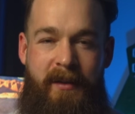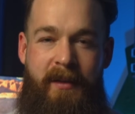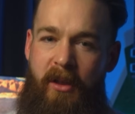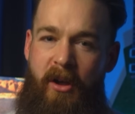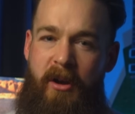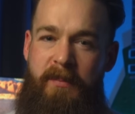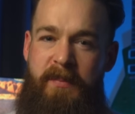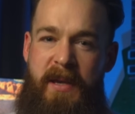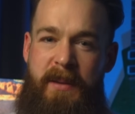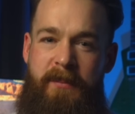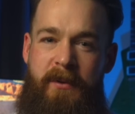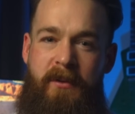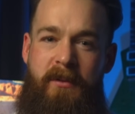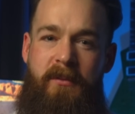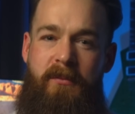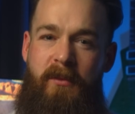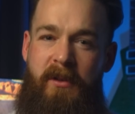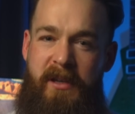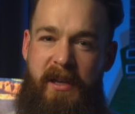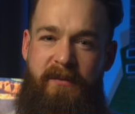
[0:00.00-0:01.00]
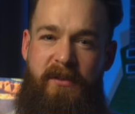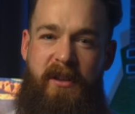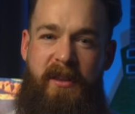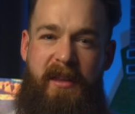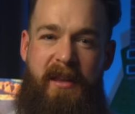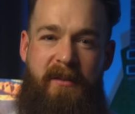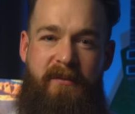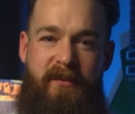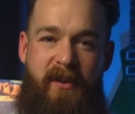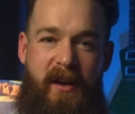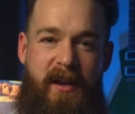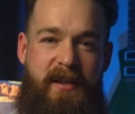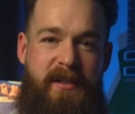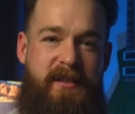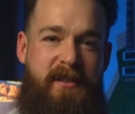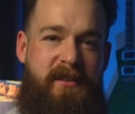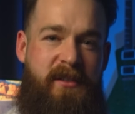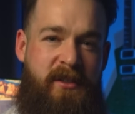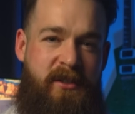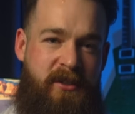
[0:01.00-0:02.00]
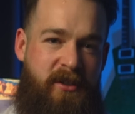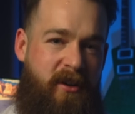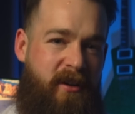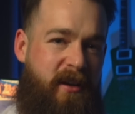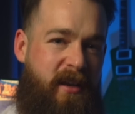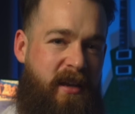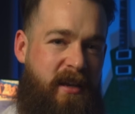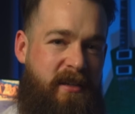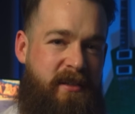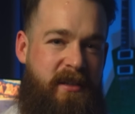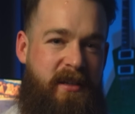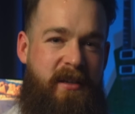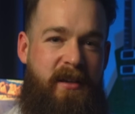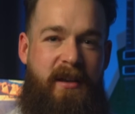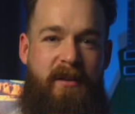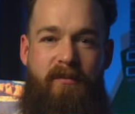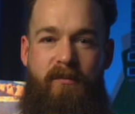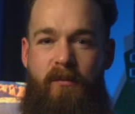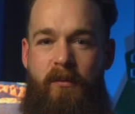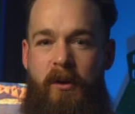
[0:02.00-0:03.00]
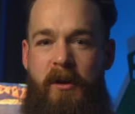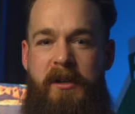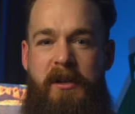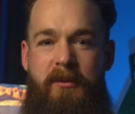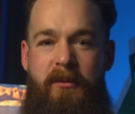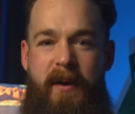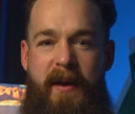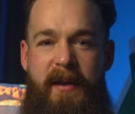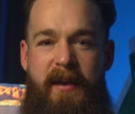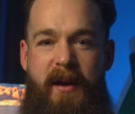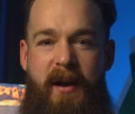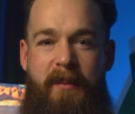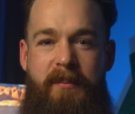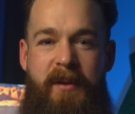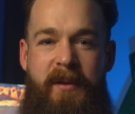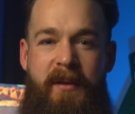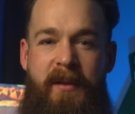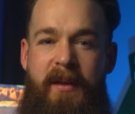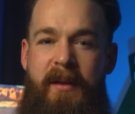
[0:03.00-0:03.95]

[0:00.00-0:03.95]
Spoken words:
A lot of people will give you the advice to start easy and work your way up,